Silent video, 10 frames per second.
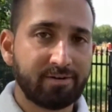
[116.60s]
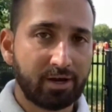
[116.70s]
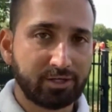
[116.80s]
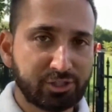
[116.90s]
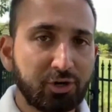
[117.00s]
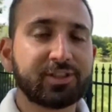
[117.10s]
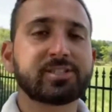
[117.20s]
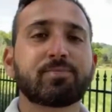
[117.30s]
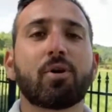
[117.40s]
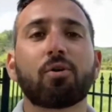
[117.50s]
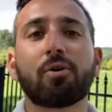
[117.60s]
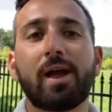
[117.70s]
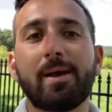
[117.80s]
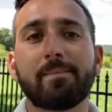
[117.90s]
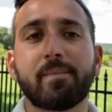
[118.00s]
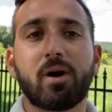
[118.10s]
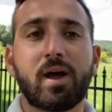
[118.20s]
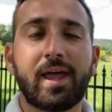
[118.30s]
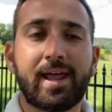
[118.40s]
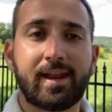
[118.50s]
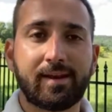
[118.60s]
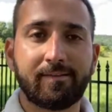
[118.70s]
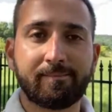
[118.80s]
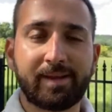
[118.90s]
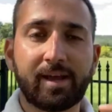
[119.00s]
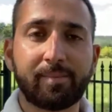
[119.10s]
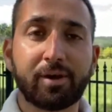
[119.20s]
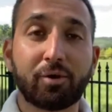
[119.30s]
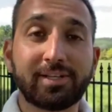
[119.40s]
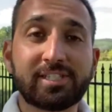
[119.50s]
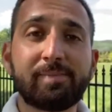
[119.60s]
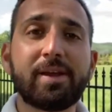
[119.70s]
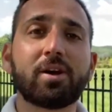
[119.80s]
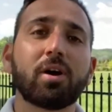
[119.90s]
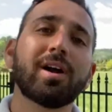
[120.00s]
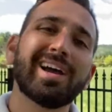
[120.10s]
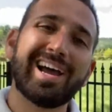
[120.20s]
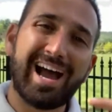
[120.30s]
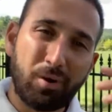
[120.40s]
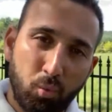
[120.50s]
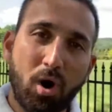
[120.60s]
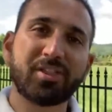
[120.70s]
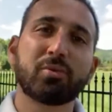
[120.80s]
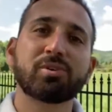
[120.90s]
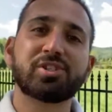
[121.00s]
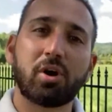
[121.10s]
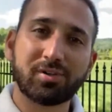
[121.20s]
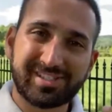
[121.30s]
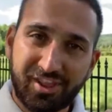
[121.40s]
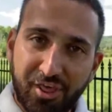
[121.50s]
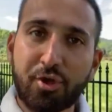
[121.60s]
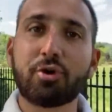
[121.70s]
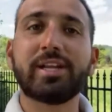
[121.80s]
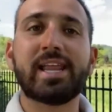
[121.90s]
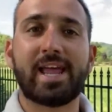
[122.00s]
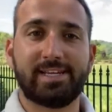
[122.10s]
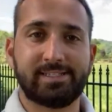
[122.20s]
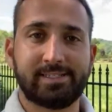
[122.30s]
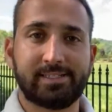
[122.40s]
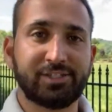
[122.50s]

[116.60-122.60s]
start this program and I'm becoming a great speaker, I want the results in 30 days, in